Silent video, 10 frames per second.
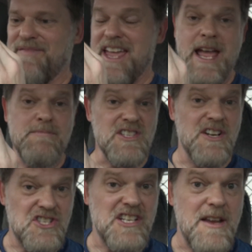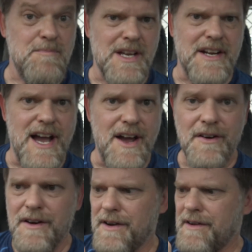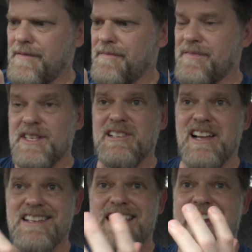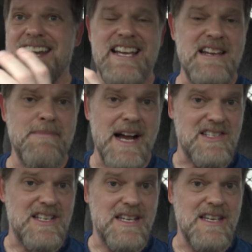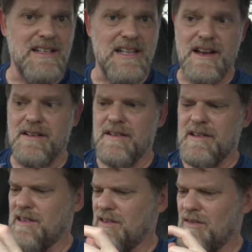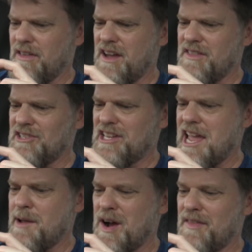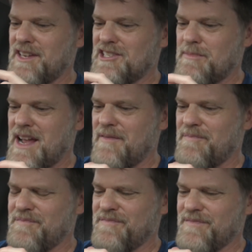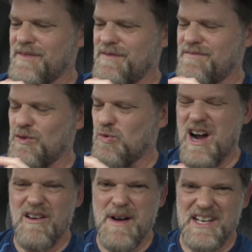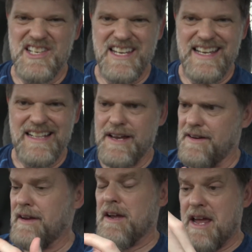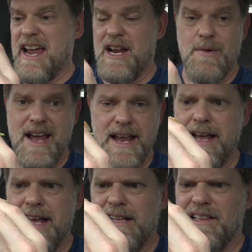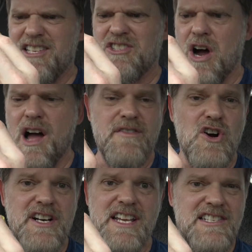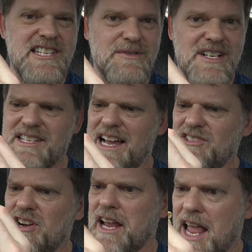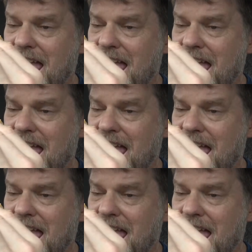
Ham's not cheap, you know. It's like $18 a kilo. Although this ham, I think, is about $12 a kilo. Anyway, let's dive on in and see what it tastes like.